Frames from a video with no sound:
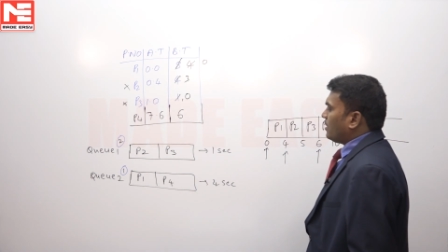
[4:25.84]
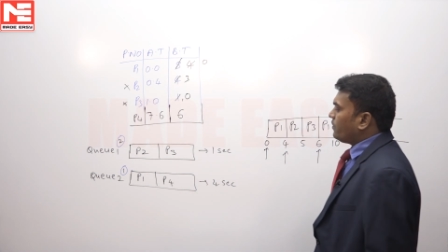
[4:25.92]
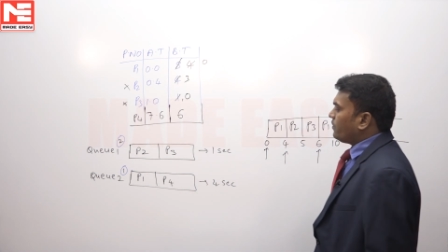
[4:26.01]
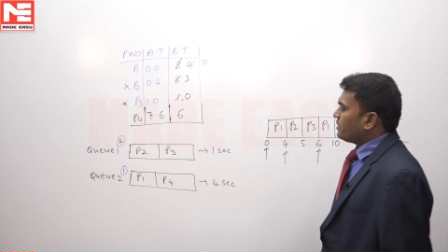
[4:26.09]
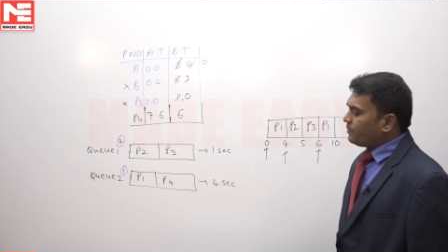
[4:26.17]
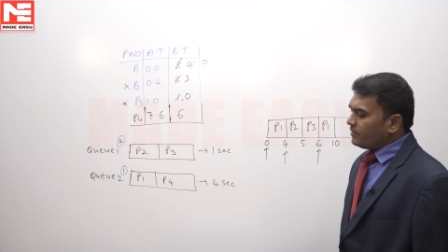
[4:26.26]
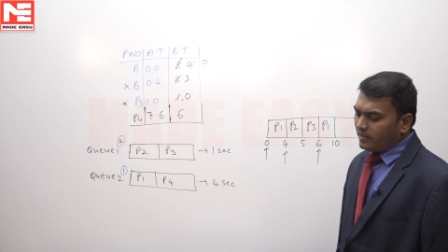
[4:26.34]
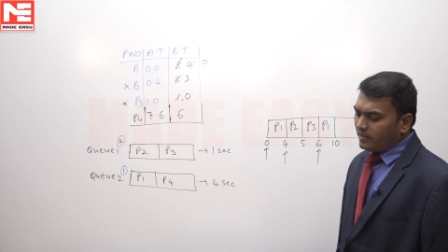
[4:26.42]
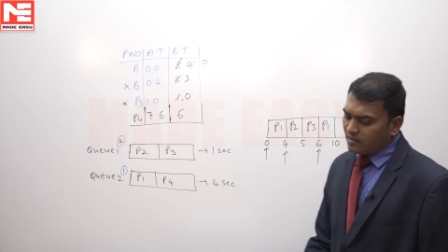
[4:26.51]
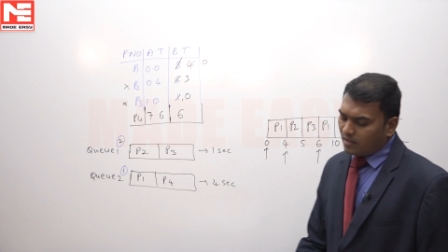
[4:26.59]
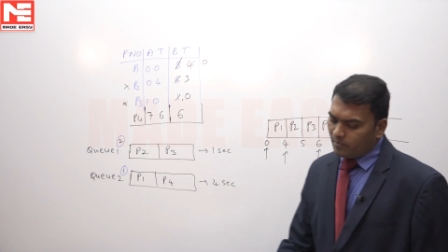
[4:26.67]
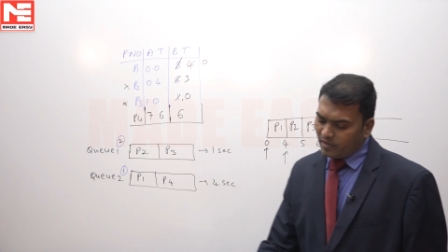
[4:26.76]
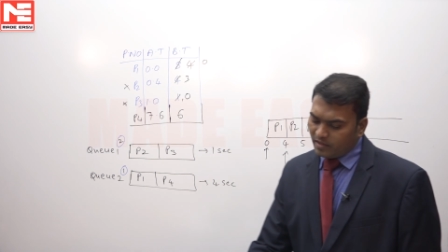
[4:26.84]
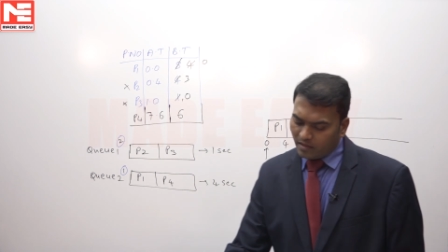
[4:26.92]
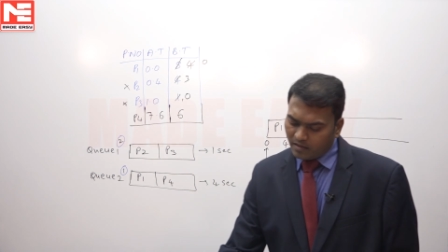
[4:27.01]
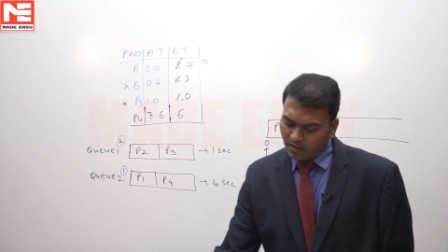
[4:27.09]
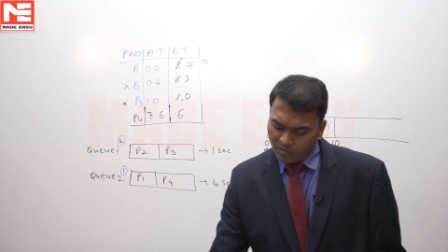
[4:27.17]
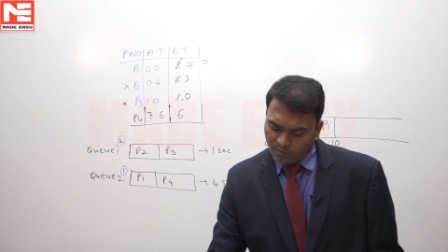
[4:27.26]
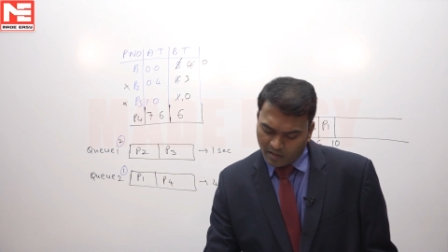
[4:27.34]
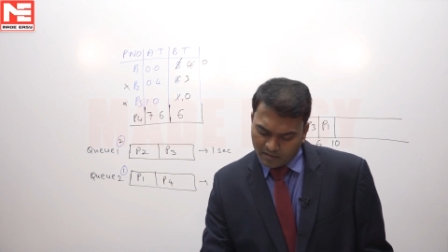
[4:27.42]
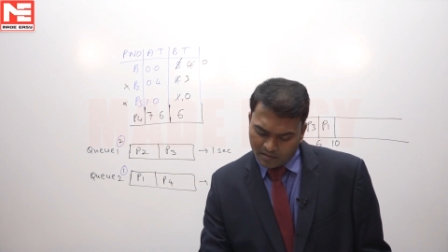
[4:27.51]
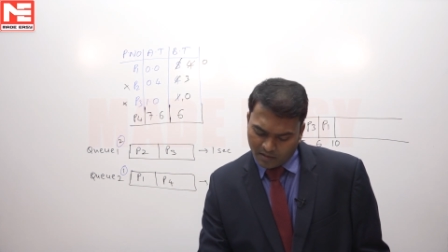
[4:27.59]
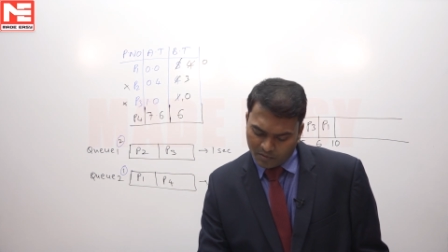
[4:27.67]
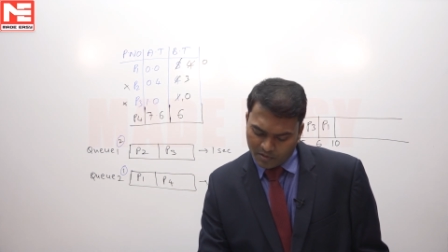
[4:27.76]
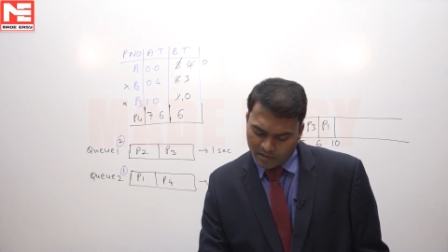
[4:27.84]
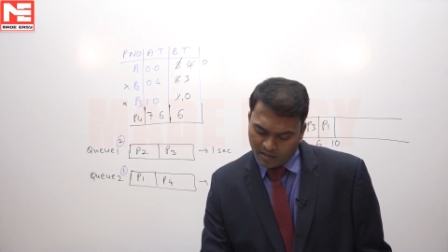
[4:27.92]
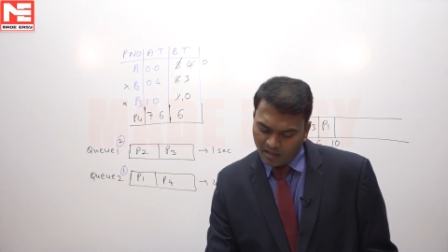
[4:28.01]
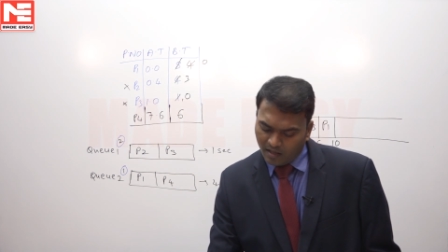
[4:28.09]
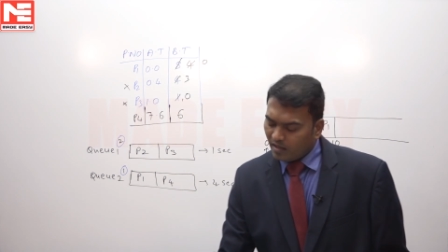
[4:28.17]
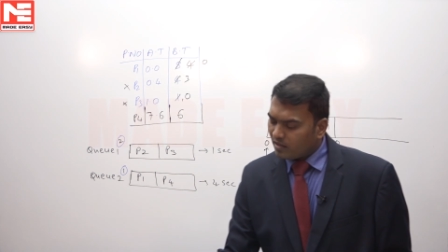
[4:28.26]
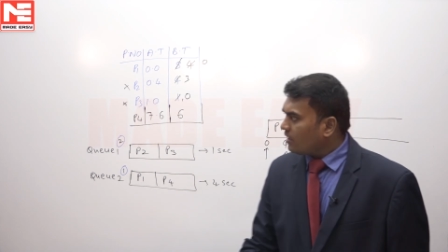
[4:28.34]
Now, once P1 is completed the total execution,